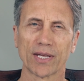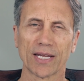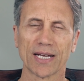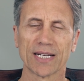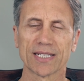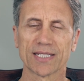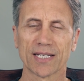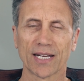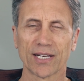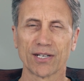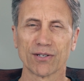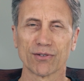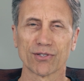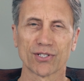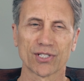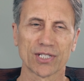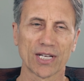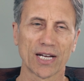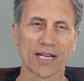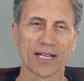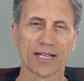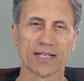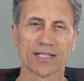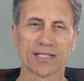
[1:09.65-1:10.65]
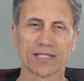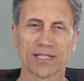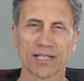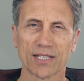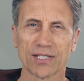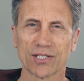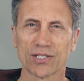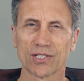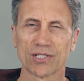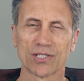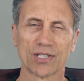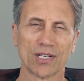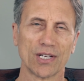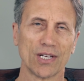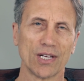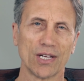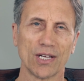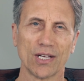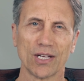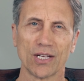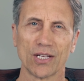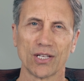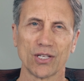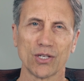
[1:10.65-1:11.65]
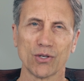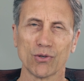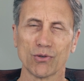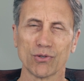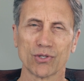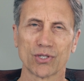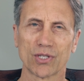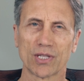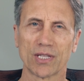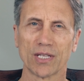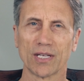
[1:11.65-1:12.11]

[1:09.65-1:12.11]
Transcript: Yes, I know science has used